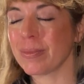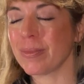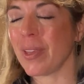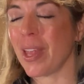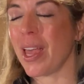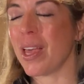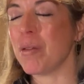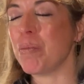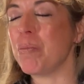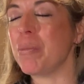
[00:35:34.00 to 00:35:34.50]

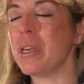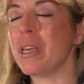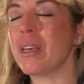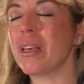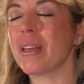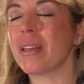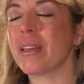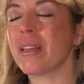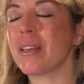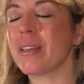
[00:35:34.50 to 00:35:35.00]
A
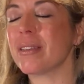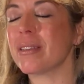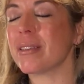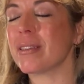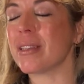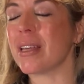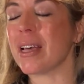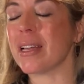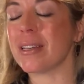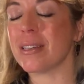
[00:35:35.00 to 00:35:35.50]
beingness
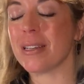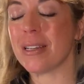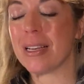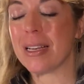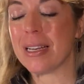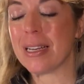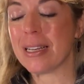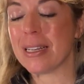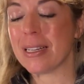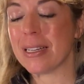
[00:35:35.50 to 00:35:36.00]
that
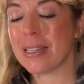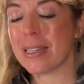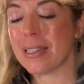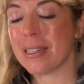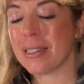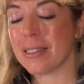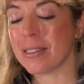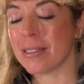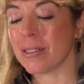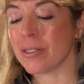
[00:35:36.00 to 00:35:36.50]

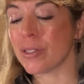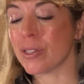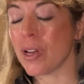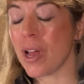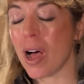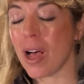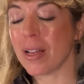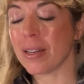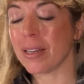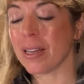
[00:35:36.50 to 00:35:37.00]
does
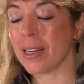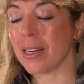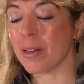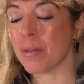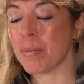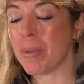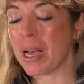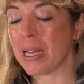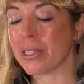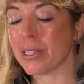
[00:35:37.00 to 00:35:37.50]
not need
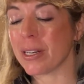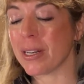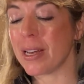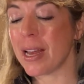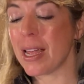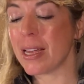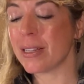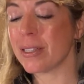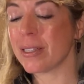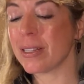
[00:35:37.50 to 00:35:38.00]

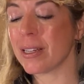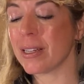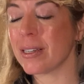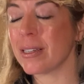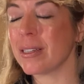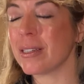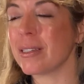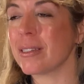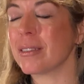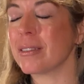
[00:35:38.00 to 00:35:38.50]
imagination,
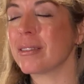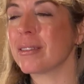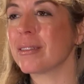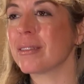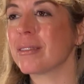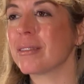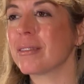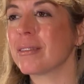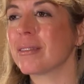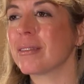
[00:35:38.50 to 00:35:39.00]

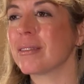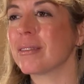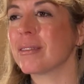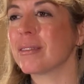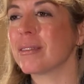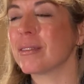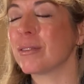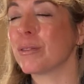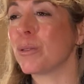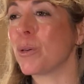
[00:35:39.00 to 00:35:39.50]

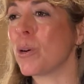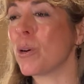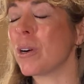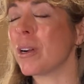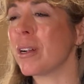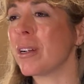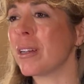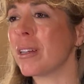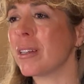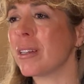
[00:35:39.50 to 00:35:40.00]

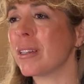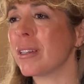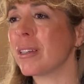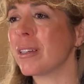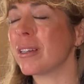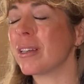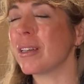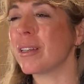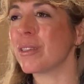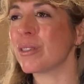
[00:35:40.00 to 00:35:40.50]
for
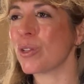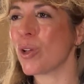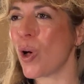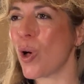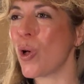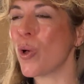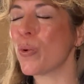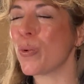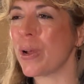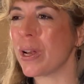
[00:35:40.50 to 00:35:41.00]
it is
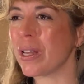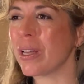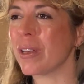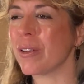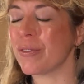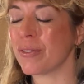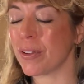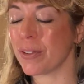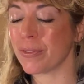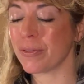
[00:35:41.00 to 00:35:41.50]
already a
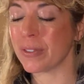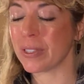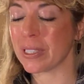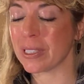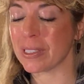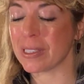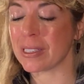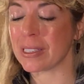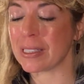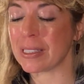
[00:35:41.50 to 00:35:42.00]

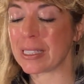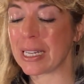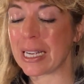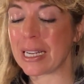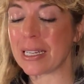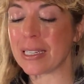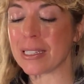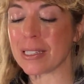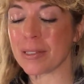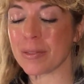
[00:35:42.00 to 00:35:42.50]
fulfilled
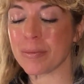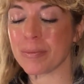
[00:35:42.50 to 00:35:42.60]
state.